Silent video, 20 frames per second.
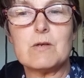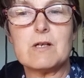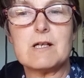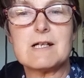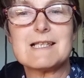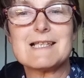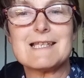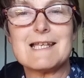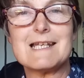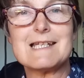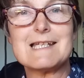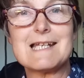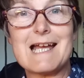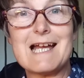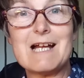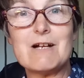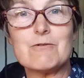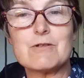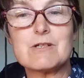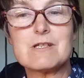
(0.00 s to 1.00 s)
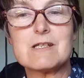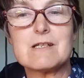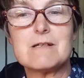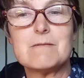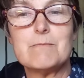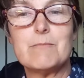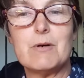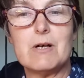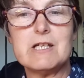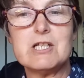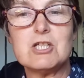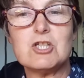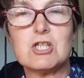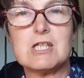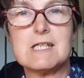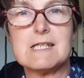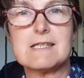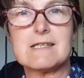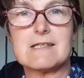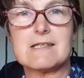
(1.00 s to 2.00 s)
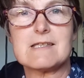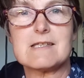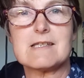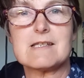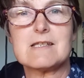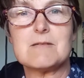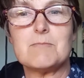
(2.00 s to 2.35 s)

we are sent out by Jesus